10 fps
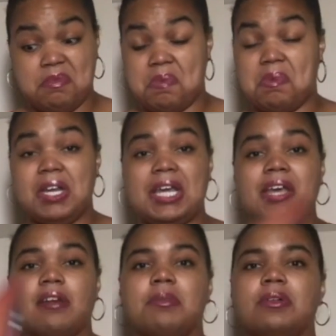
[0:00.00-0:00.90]
One
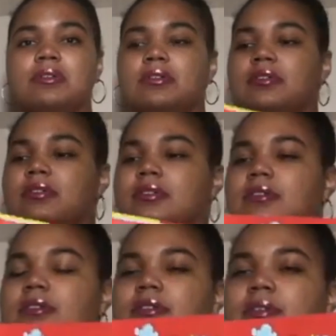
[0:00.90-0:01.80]
animal.
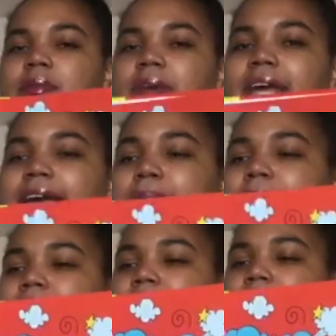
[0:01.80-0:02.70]
What happened?